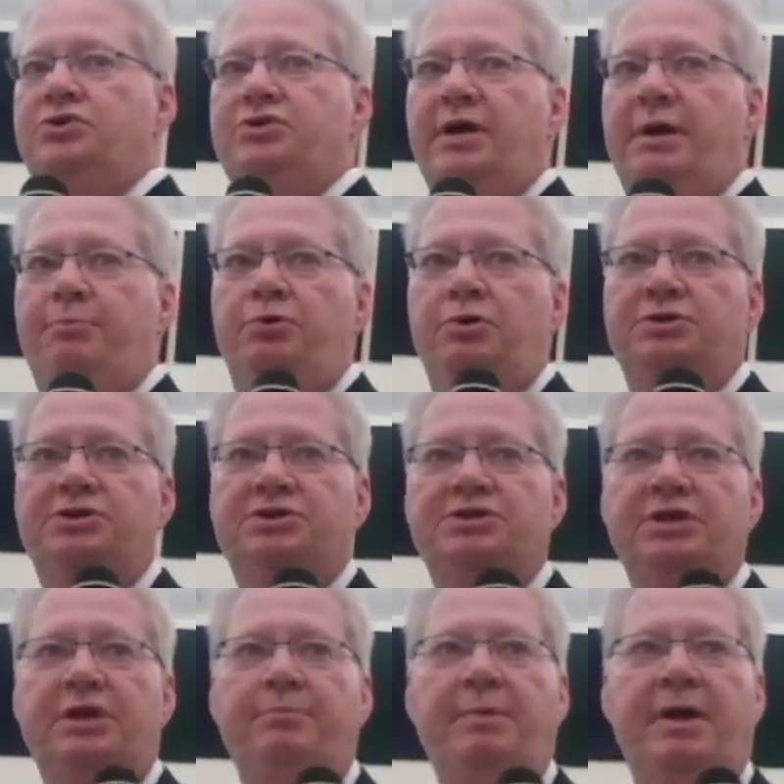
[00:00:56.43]
So that puts
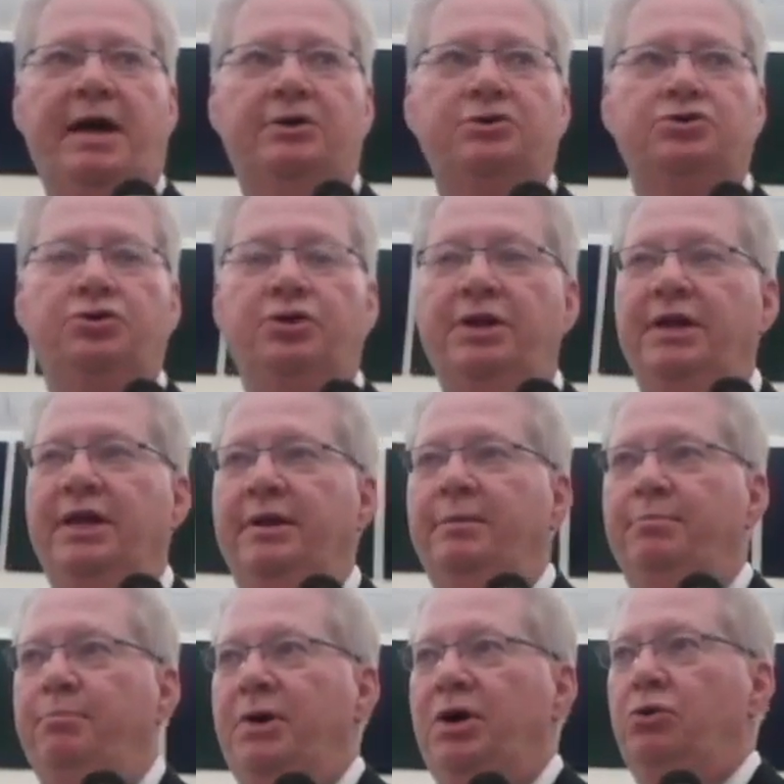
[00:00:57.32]
us up now to
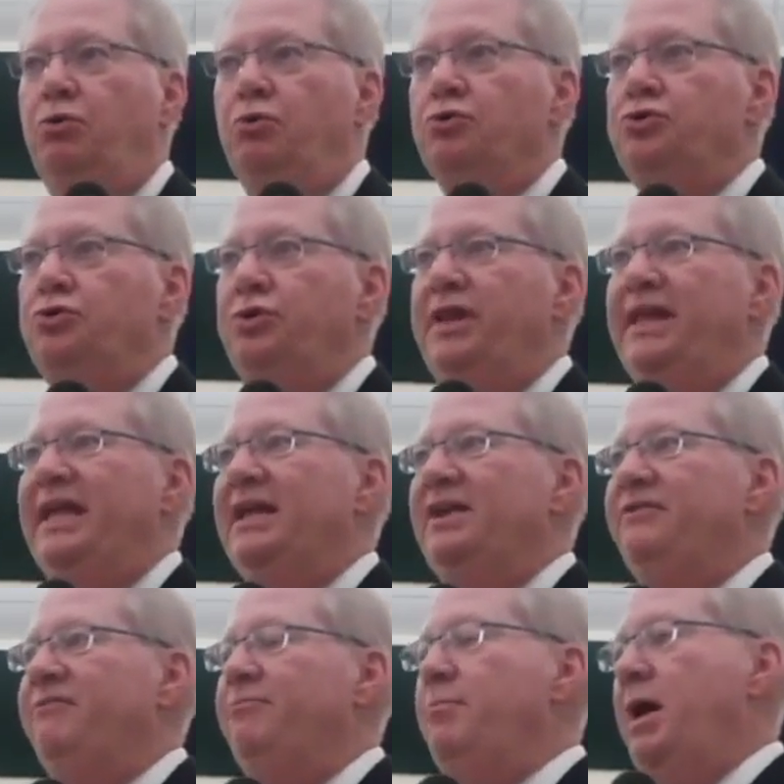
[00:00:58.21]
middle or to the
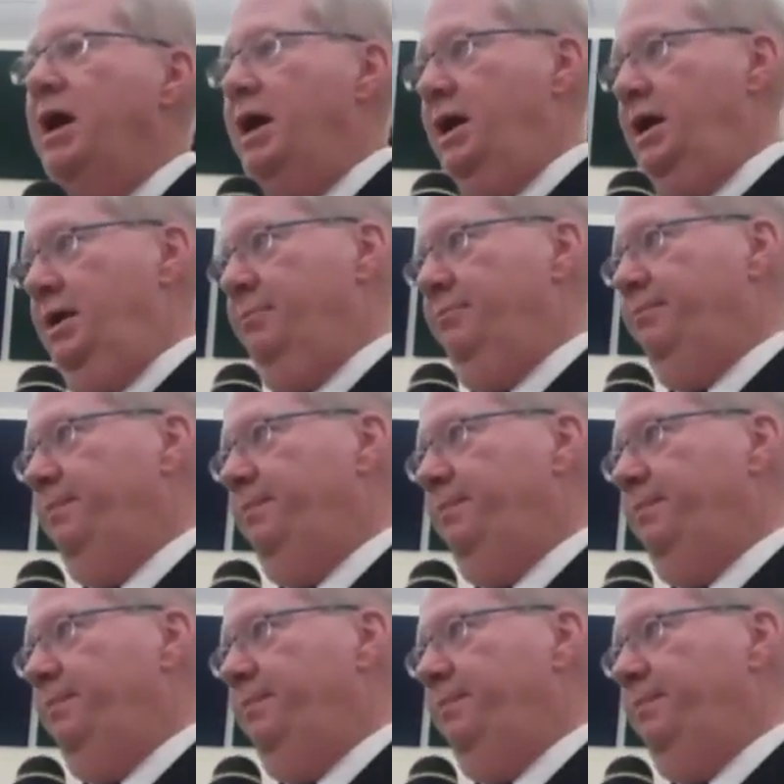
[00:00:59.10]
end of May.